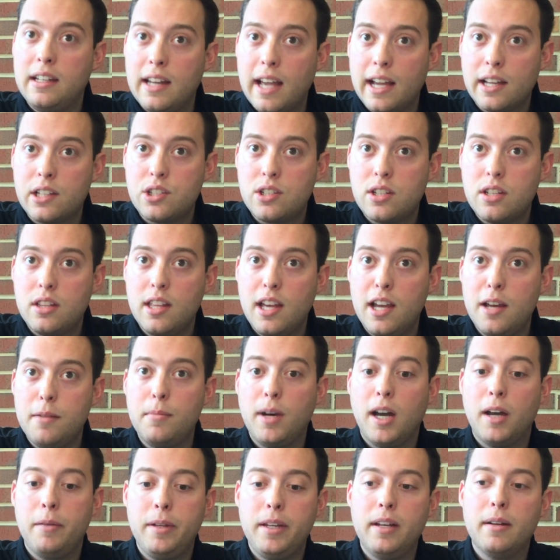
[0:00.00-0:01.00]
next to them.
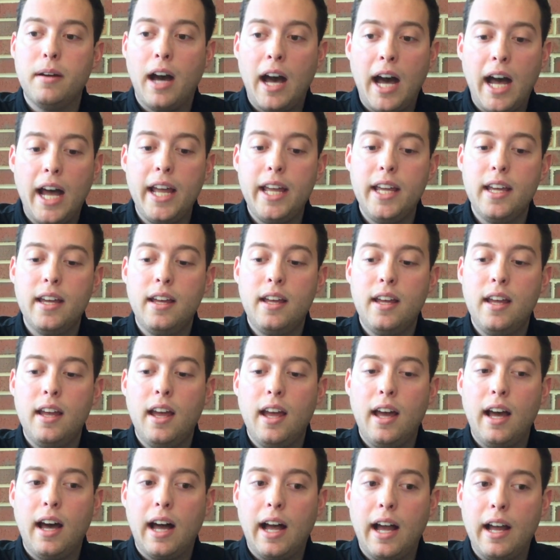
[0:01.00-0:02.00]
I mean, I
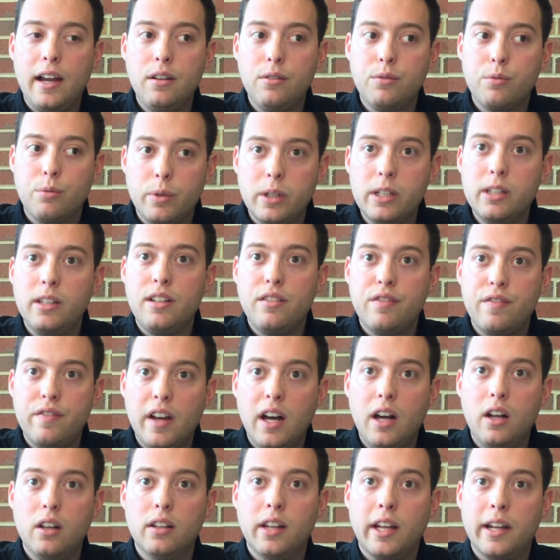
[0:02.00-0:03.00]
really
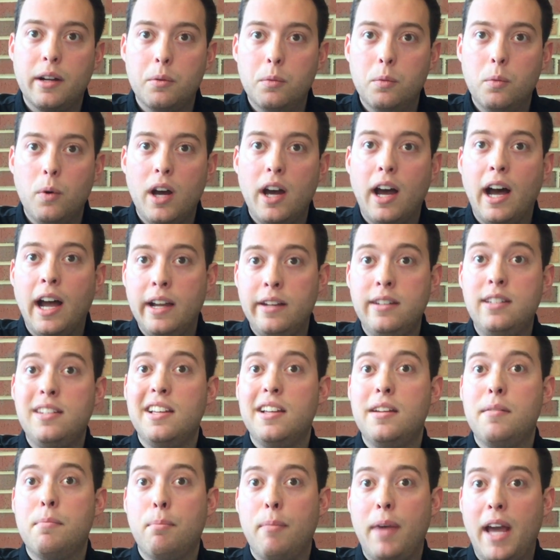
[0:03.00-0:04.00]
felt like what I
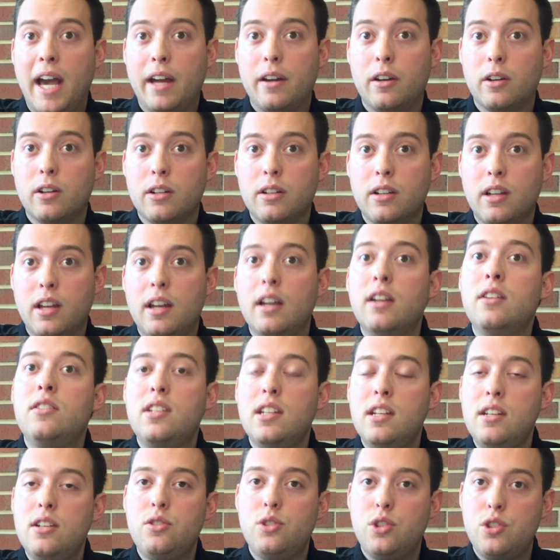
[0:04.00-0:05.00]
did mattered. And it
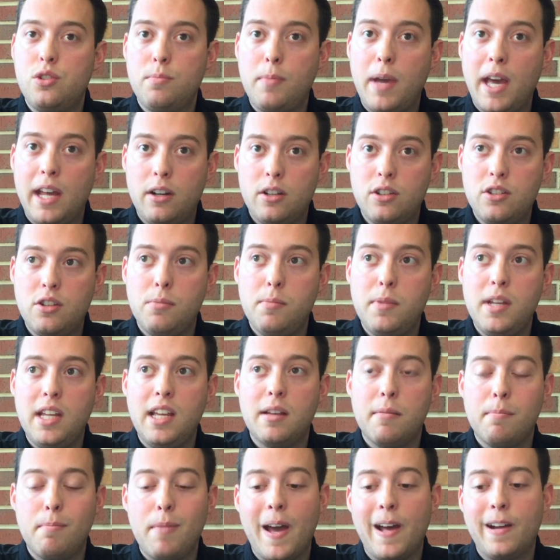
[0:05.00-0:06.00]
didn't just matter to me,
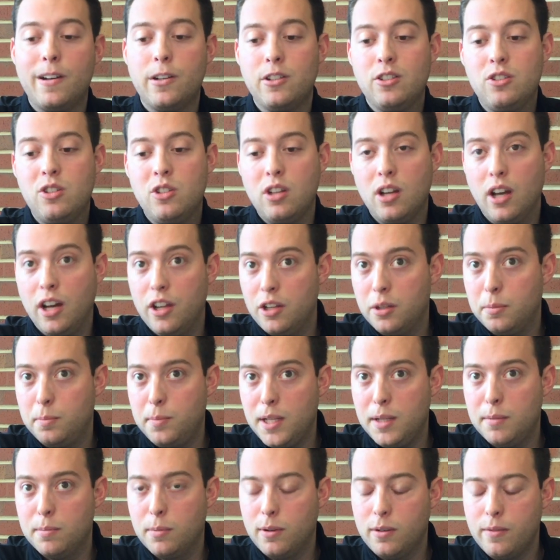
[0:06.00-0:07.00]
it mattered to other
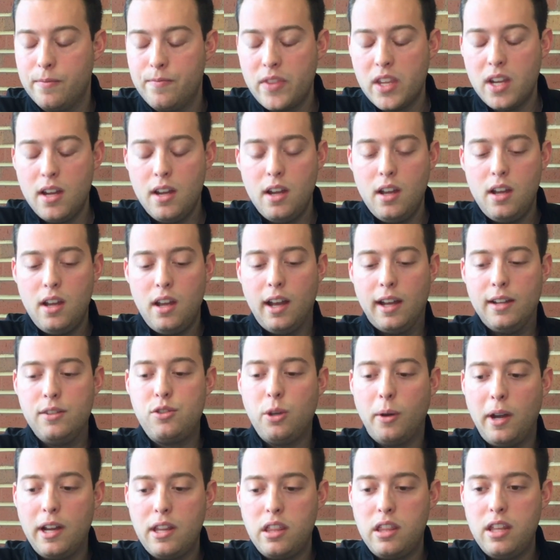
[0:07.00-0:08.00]
people. And
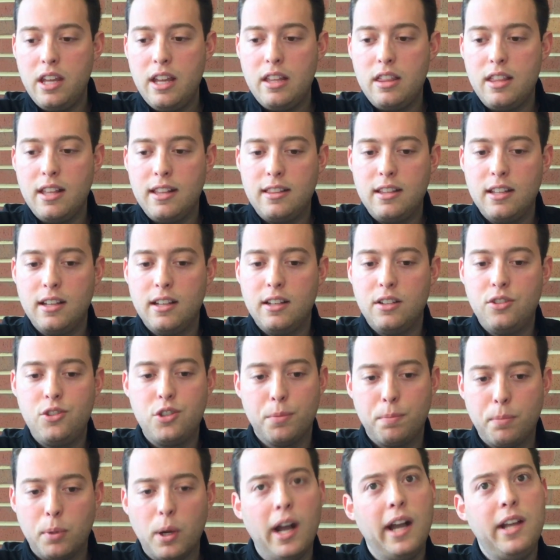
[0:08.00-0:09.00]
so I think that the
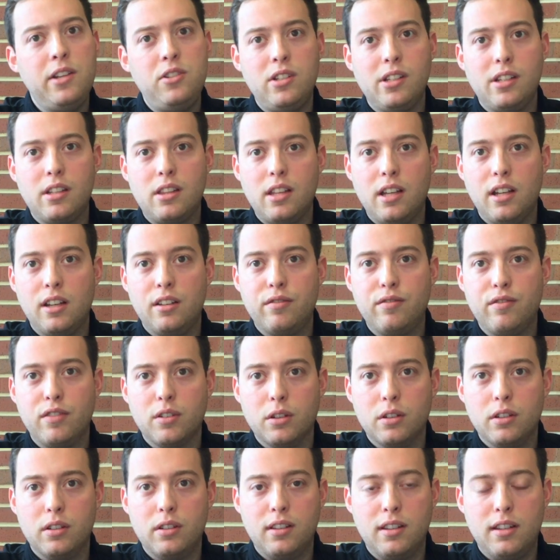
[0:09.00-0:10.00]
surprising thing
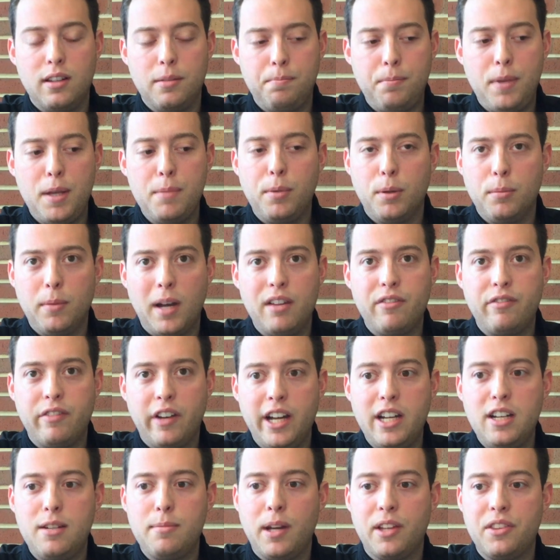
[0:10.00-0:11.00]
that people might
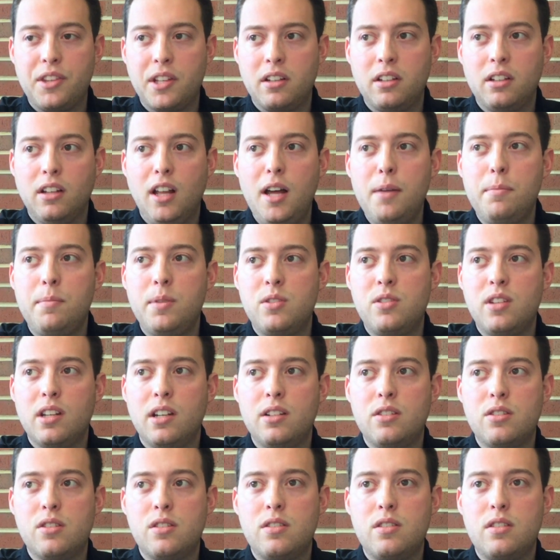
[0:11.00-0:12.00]
find about the club is that
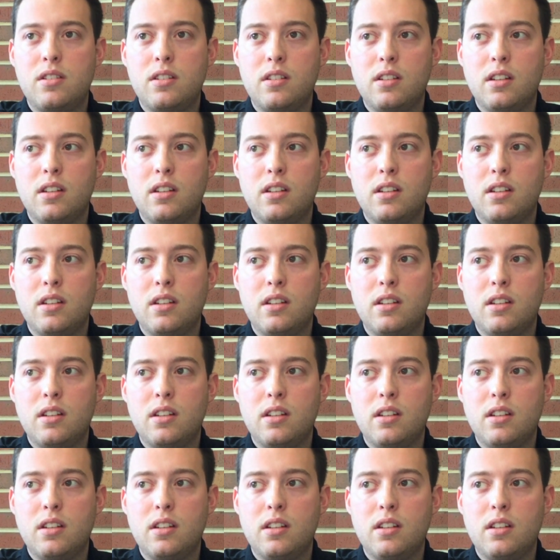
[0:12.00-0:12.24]
it's